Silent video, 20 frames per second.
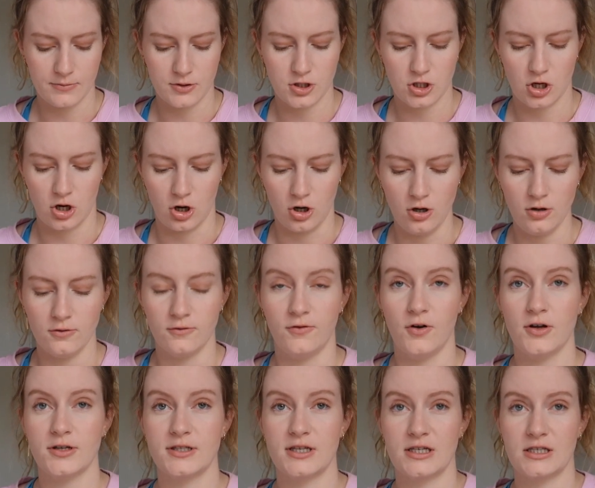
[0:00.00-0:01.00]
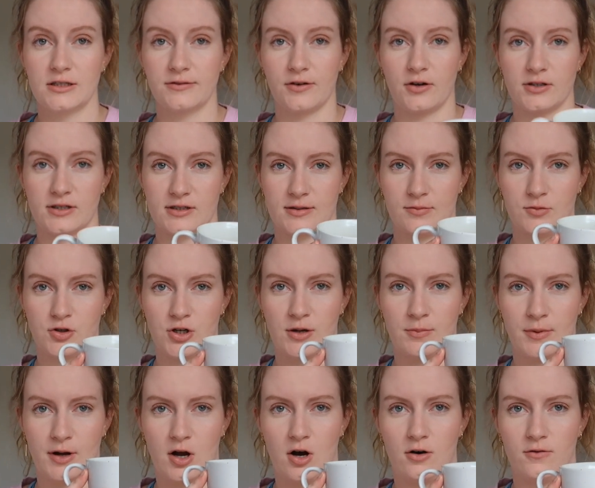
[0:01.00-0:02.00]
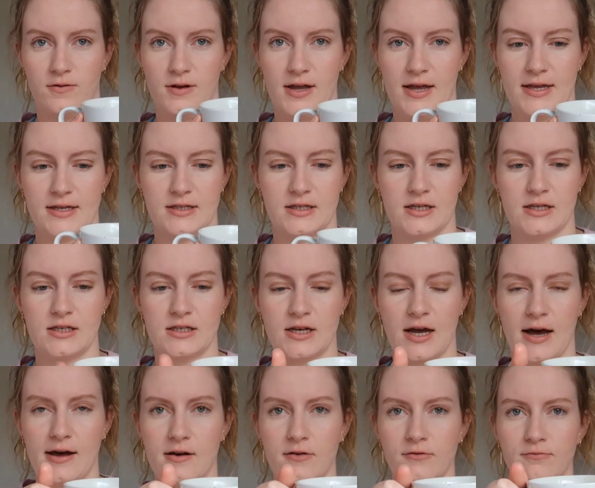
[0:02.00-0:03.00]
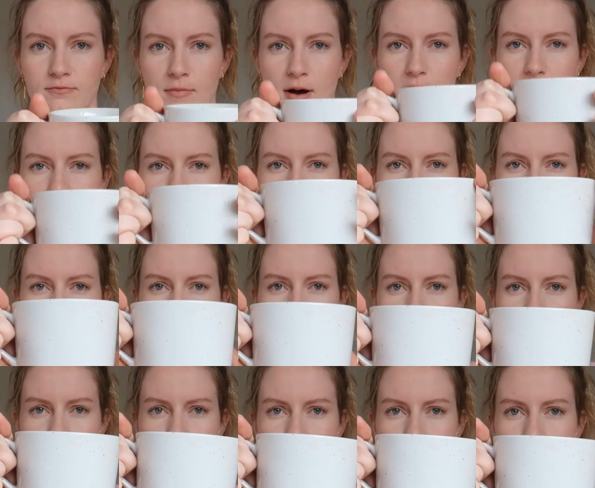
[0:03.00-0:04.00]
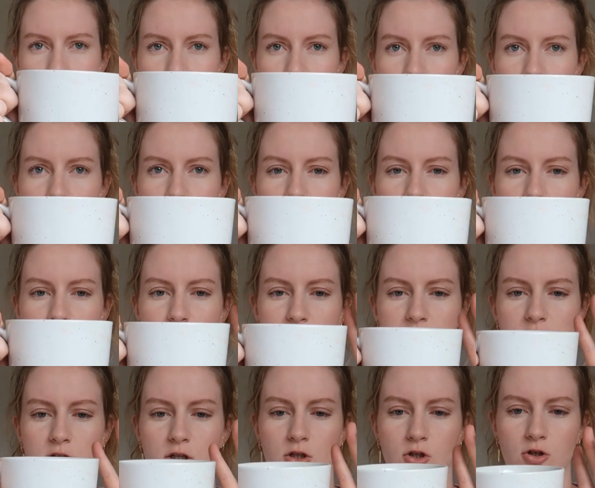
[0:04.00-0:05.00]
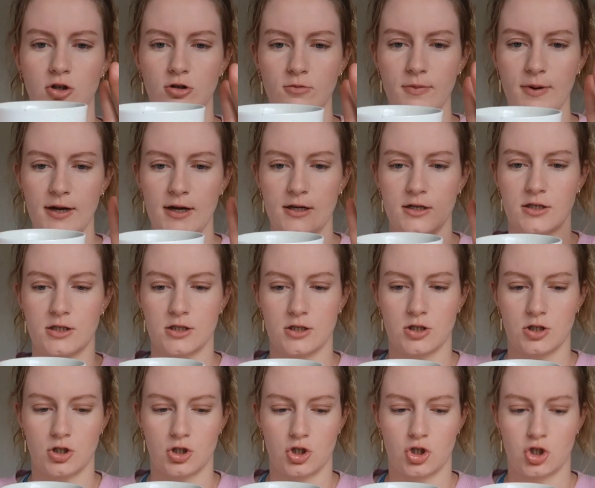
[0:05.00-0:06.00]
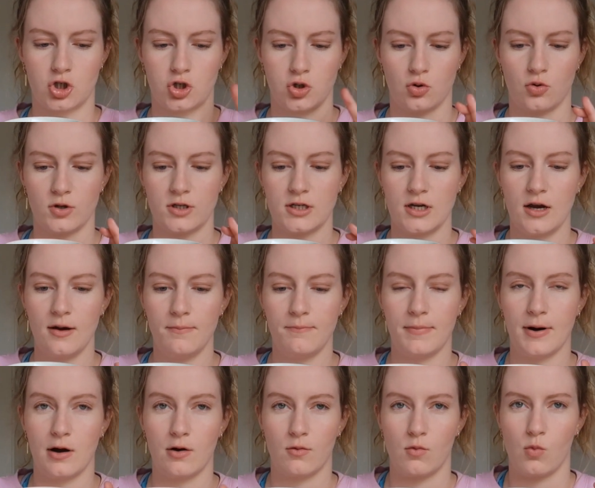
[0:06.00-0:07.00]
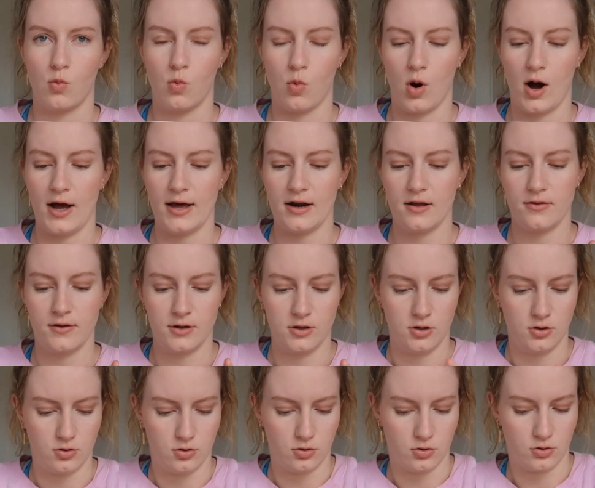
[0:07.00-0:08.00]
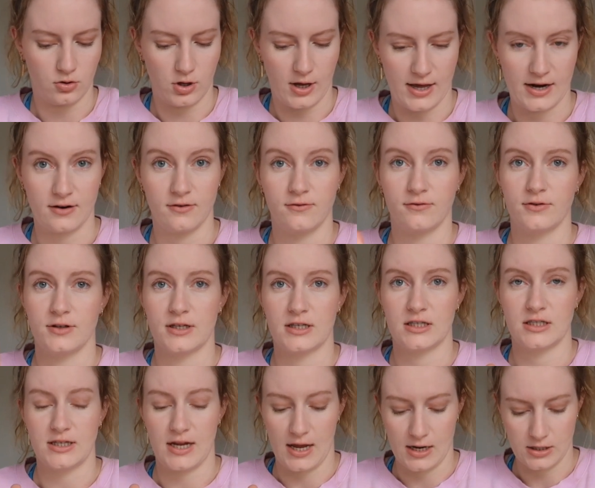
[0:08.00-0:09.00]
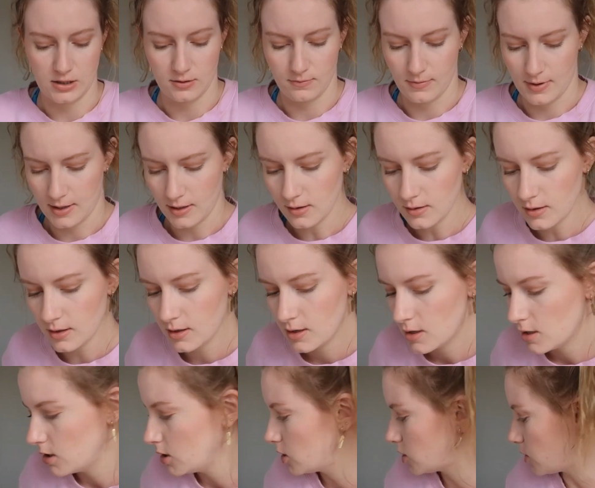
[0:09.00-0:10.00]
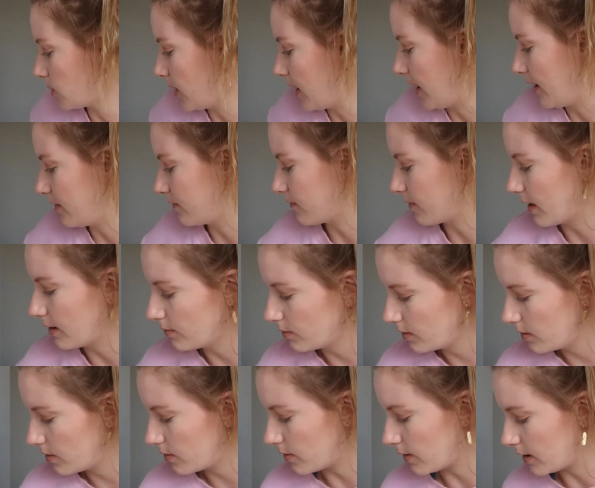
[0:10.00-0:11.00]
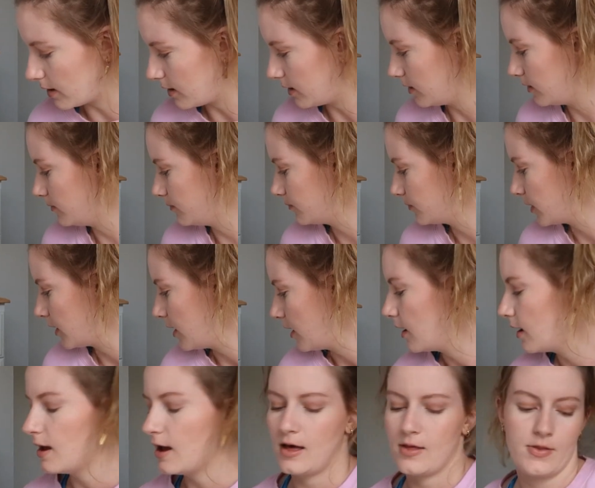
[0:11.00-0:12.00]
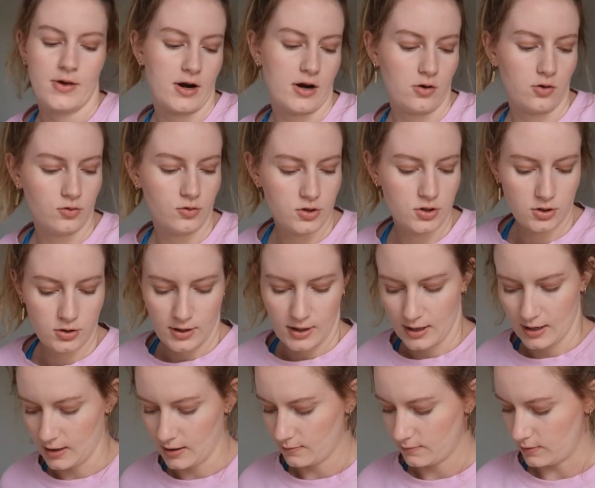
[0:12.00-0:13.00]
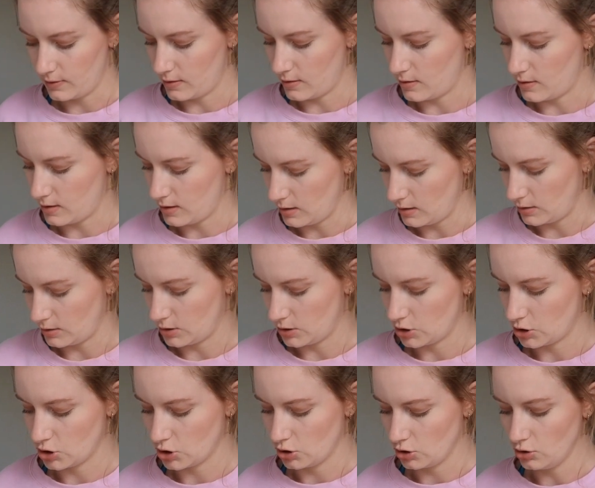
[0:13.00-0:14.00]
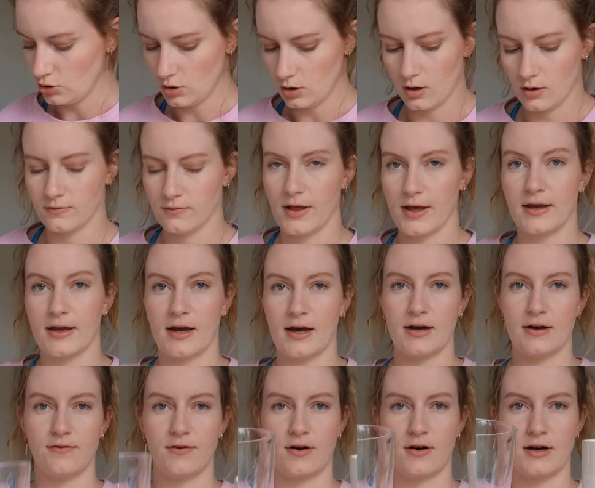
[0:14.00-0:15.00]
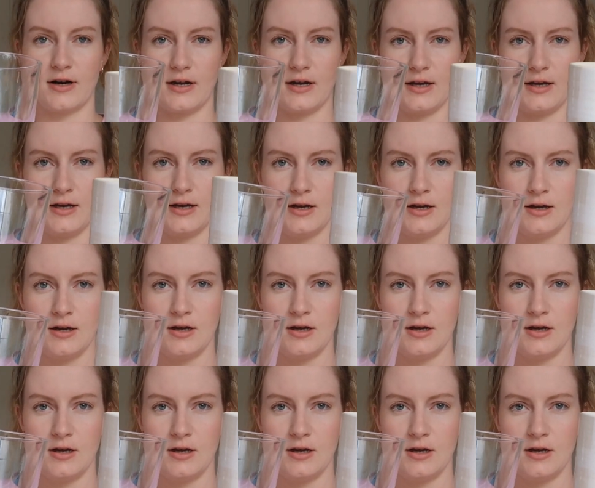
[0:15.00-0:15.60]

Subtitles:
So first things first, as I'm drinking my coffee, is this kind of mug here. So it's a little bit shorter but wider than your kind of standard mug. So I have that one there, and then I also have these two of like a very